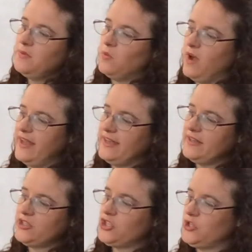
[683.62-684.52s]
1,
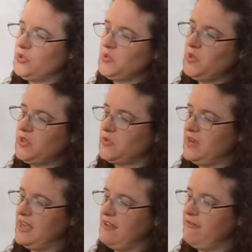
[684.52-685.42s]
2,
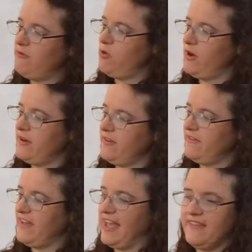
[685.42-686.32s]
3, 4,
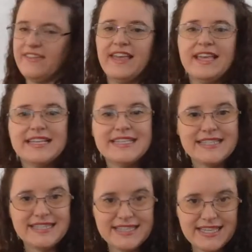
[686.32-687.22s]
5,
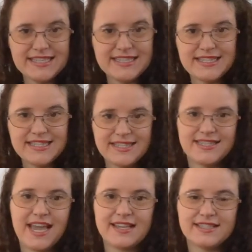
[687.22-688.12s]
6
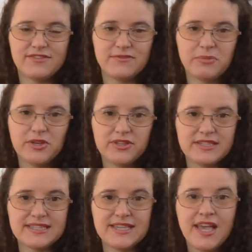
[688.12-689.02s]
stacks of
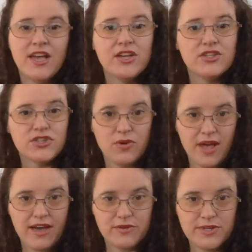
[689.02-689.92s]
books. So
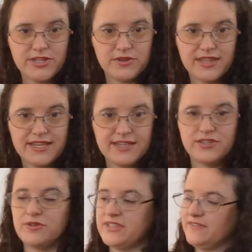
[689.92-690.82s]
how do we turn that
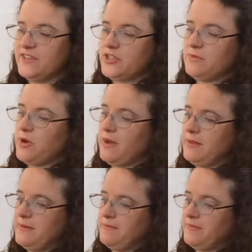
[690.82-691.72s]
into a division
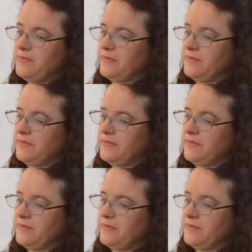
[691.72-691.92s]
problem?